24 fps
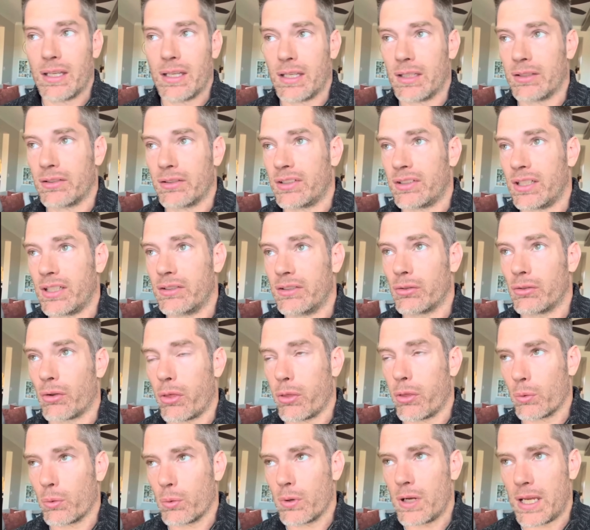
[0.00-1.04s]
in season
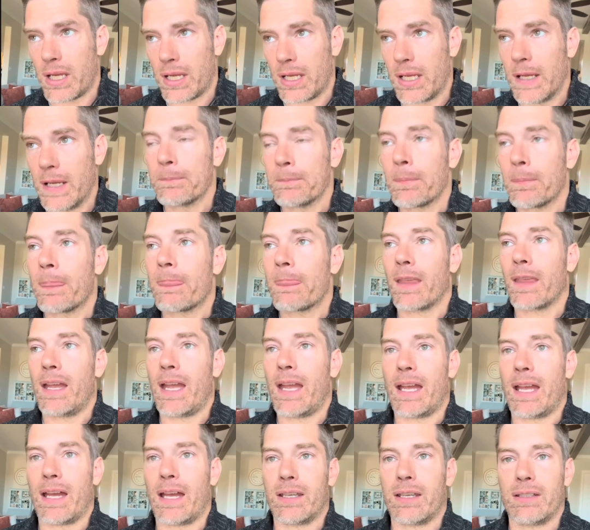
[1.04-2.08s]
3.
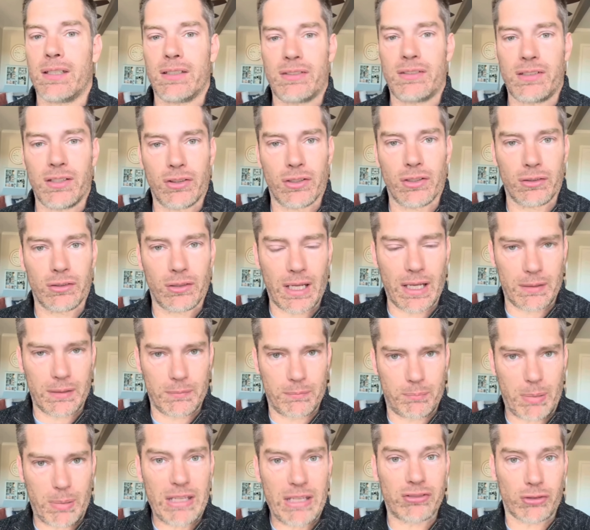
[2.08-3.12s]
And it's
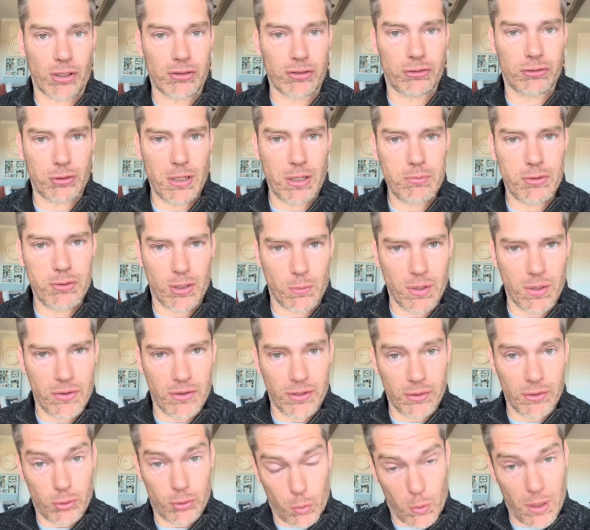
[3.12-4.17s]
based on Scripture, where
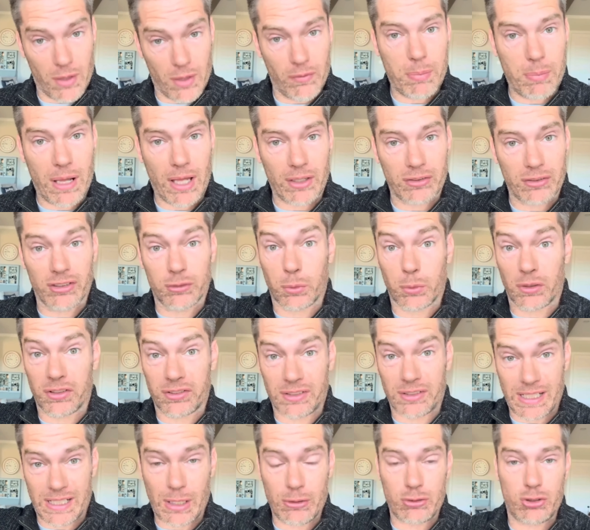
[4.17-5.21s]
the 12 apostles were
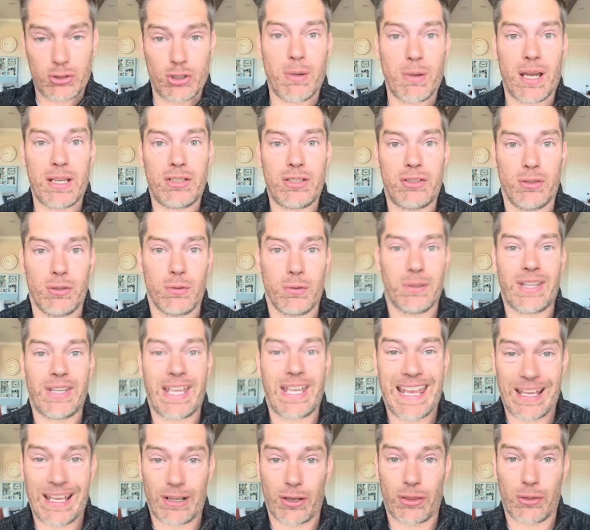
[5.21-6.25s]
sent out 2 by 2, and
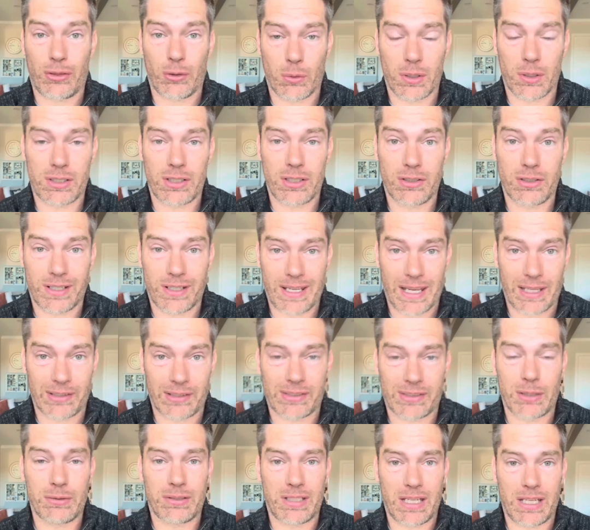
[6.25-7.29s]
they had authority to
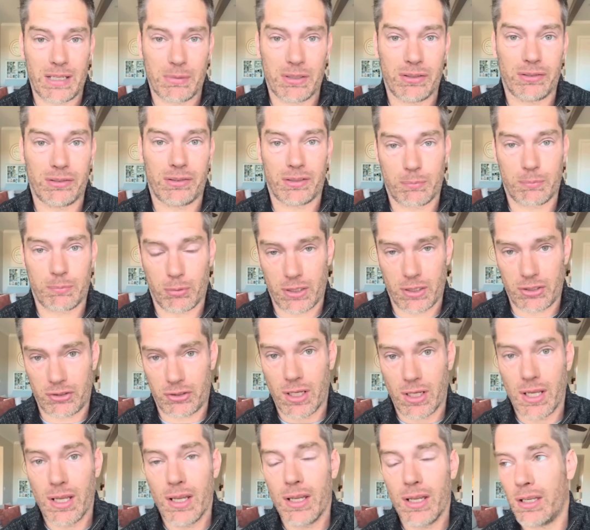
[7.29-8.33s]
cast out demons and to
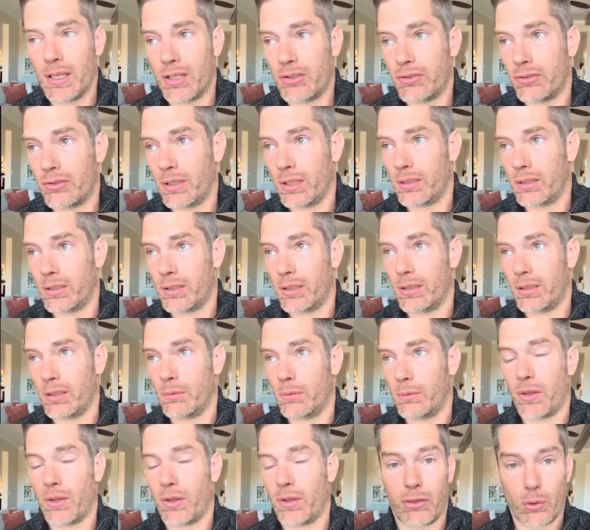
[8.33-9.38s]
preach and
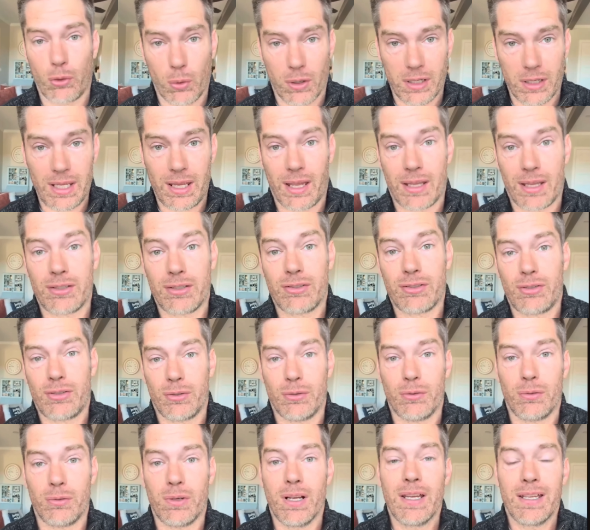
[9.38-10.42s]
with authority and
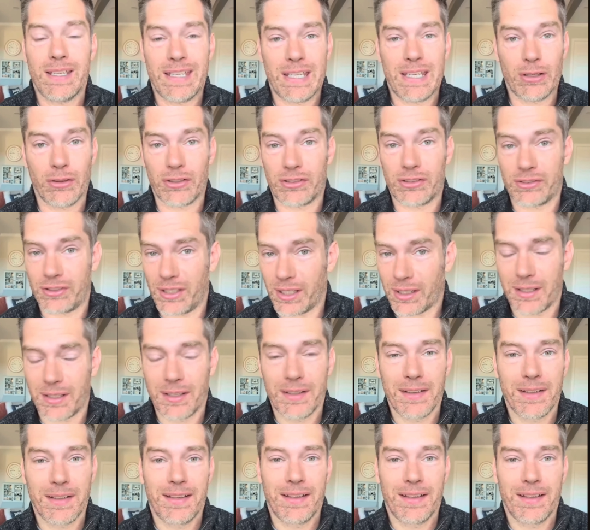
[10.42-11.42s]
to heal the sick.